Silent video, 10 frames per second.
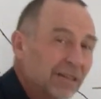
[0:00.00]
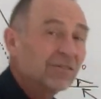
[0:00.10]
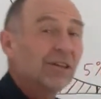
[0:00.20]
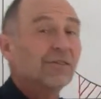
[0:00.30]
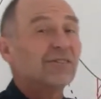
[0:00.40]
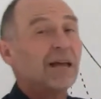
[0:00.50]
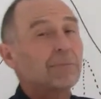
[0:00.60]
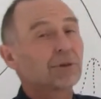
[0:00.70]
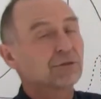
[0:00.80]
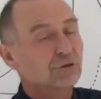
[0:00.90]
instead of a
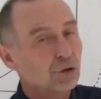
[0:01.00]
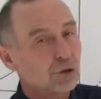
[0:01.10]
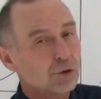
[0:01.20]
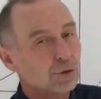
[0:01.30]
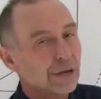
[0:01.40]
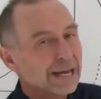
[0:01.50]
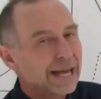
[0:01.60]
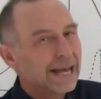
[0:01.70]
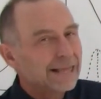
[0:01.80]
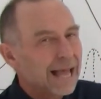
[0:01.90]
sample of two.
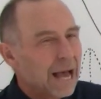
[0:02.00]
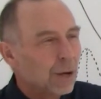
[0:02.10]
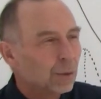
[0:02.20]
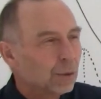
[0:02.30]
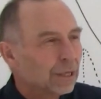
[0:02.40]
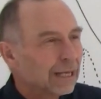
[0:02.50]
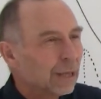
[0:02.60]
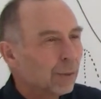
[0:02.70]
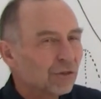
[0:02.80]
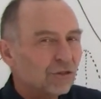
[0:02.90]
And now
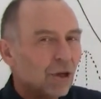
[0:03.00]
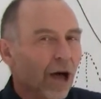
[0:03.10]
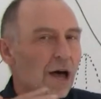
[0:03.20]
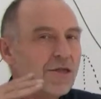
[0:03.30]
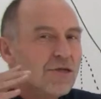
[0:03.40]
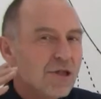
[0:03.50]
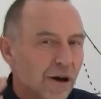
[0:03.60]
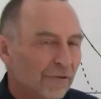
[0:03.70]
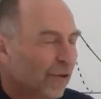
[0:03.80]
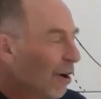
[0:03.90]
it was
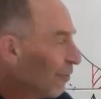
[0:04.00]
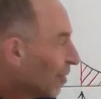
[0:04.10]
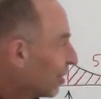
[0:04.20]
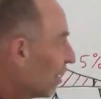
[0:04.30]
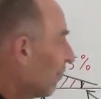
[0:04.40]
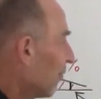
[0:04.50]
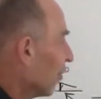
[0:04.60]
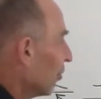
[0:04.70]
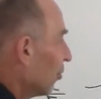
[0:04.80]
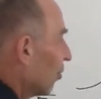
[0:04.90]
enough of a
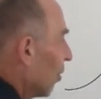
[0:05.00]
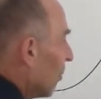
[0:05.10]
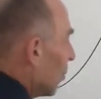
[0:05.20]
difference